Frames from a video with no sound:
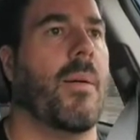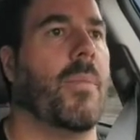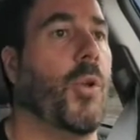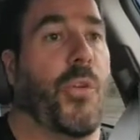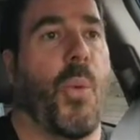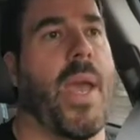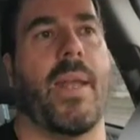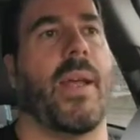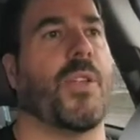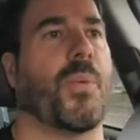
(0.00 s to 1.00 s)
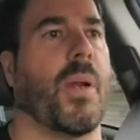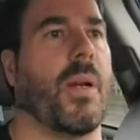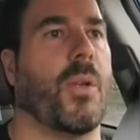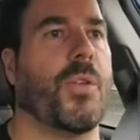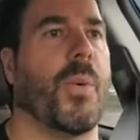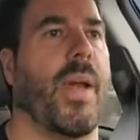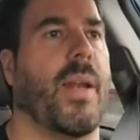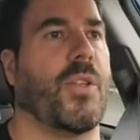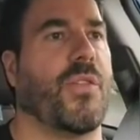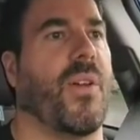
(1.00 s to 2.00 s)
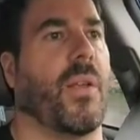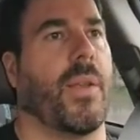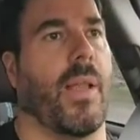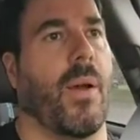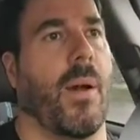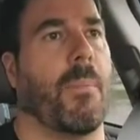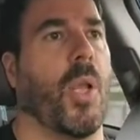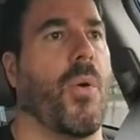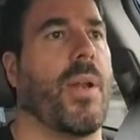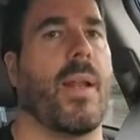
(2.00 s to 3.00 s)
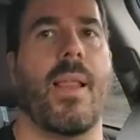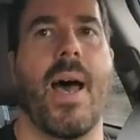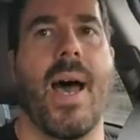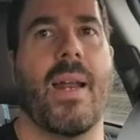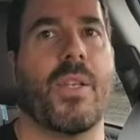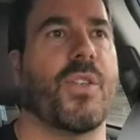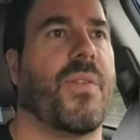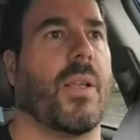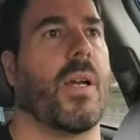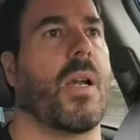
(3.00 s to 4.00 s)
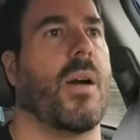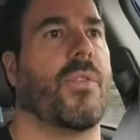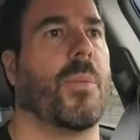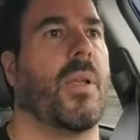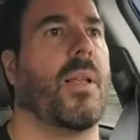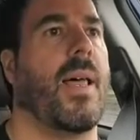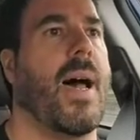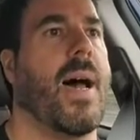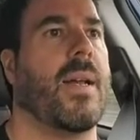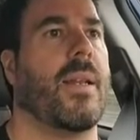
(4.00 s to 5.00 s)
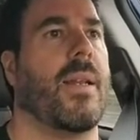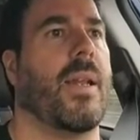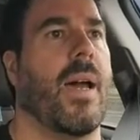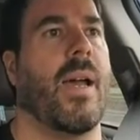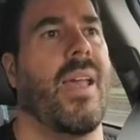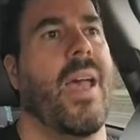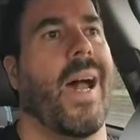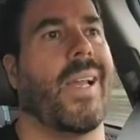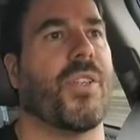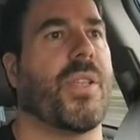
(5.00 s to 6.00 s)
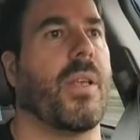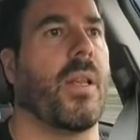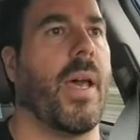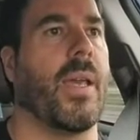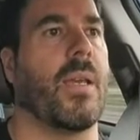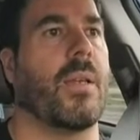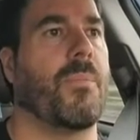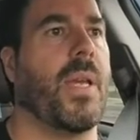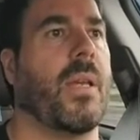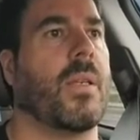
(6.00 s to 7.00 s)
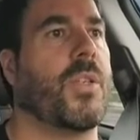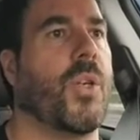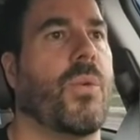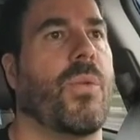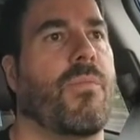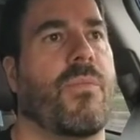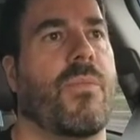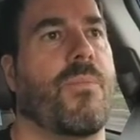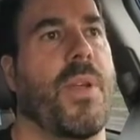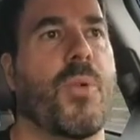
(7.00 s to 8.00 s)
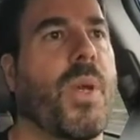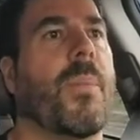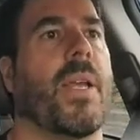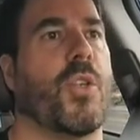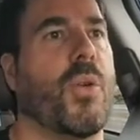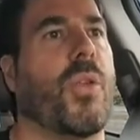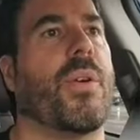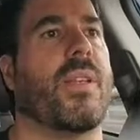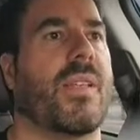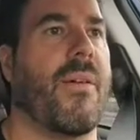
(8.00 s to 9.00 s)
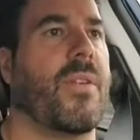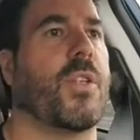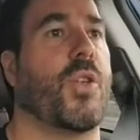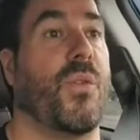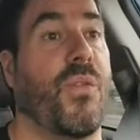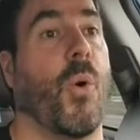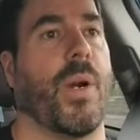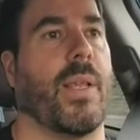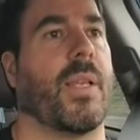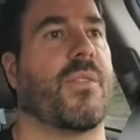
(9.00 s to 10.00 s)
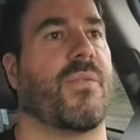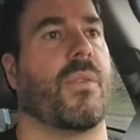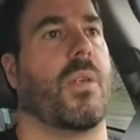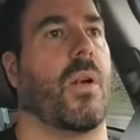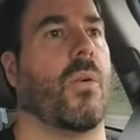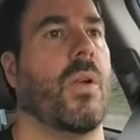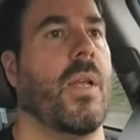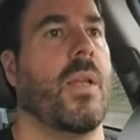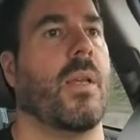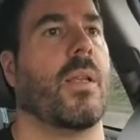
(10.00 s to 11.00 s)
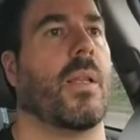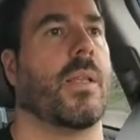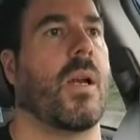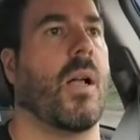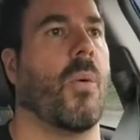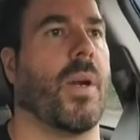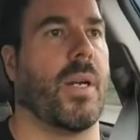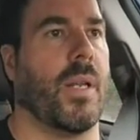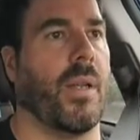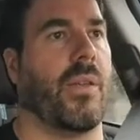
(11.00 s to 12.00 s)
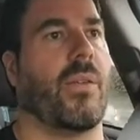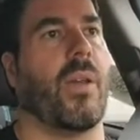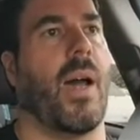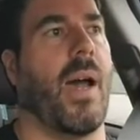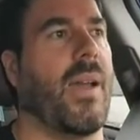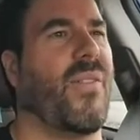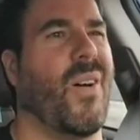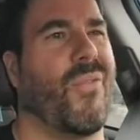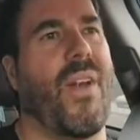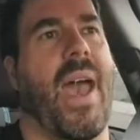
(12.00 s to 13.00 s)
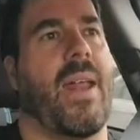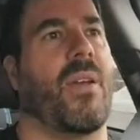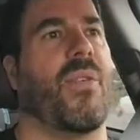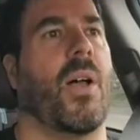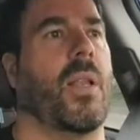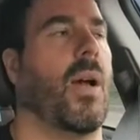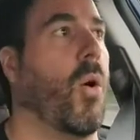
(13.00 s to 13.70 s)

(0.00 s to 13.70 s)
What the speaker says: lose weight. I just wanted to lose weight. I just felt bloated a lot. I just felt uncomfortable a lot, and I just didn't like being between about 237 to 240. Let's call it what it is. I felt fat. I felt